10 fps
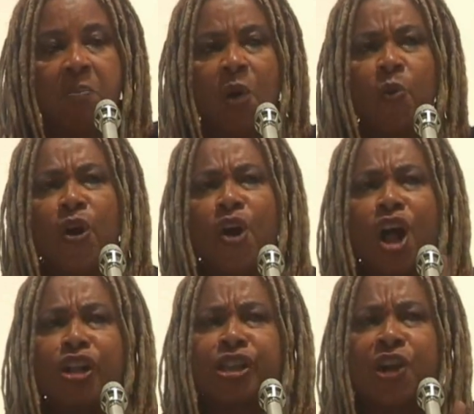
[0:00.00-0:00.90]
But we're
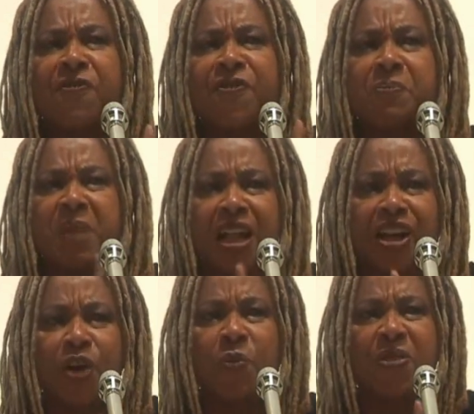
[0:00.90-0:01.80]
also
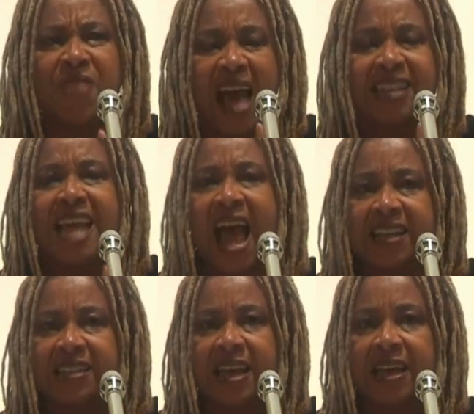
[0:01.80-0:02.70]
familiar with that
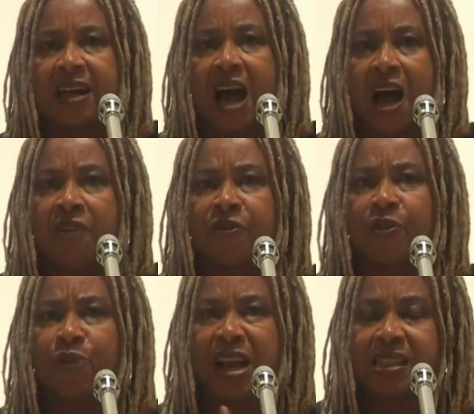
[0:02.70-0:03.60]
tactic
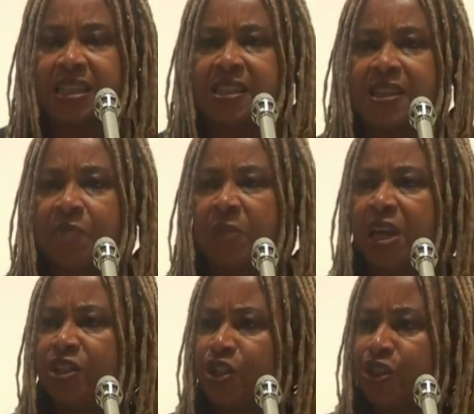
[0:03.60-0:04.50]
of racism
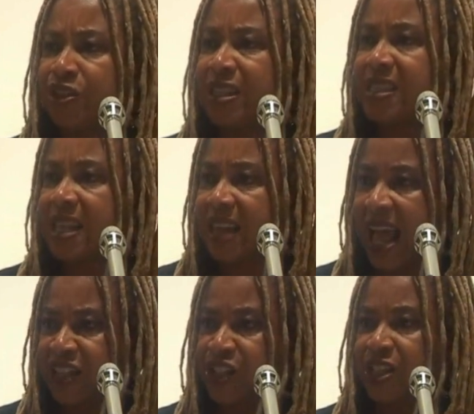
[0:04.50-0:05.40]
in jury
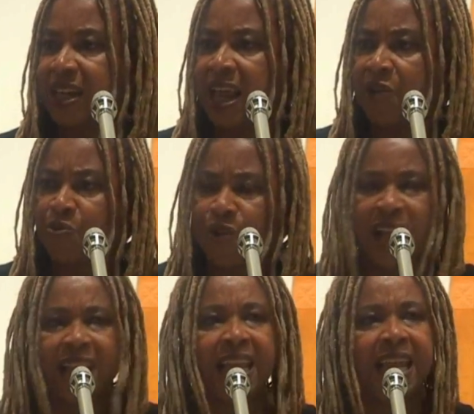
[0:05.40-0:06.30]
selection. It
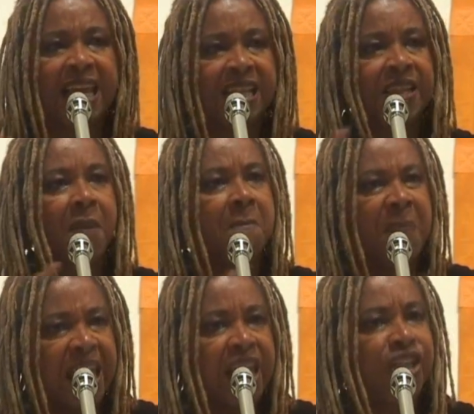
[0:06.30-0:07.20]
really is a
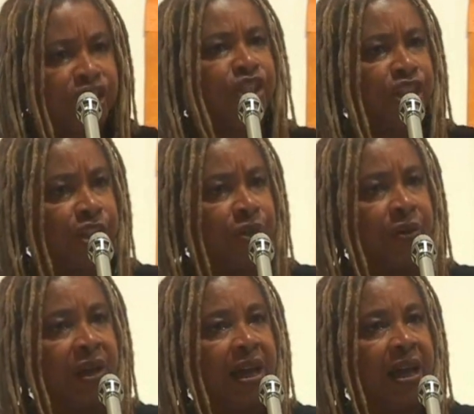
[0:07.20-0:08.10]
big issue
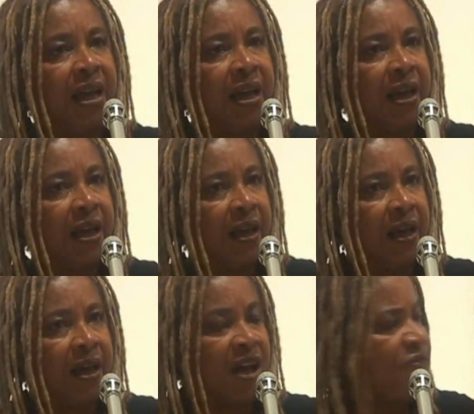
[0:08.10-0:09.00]

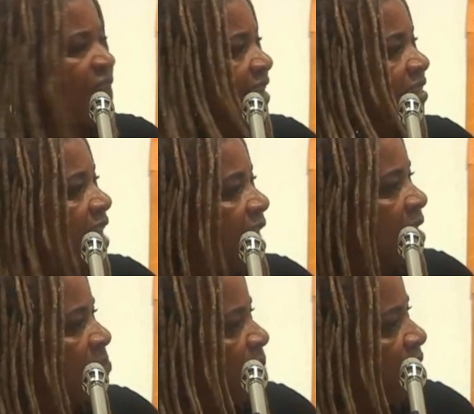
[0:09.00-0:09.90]
affecting